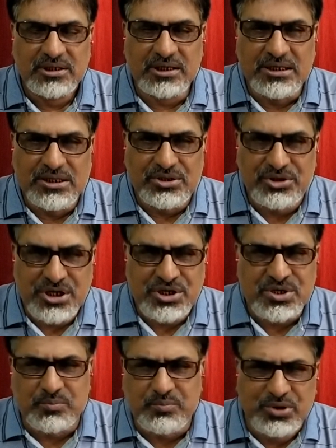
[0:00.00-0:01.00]
in
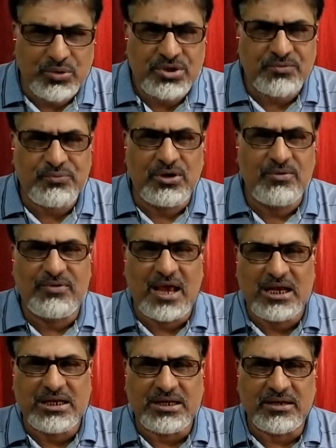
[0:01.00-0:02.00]
this beautiful
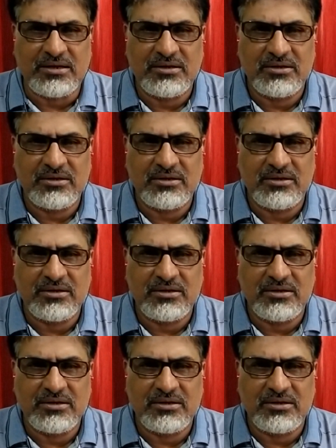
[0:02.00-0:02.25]
valley,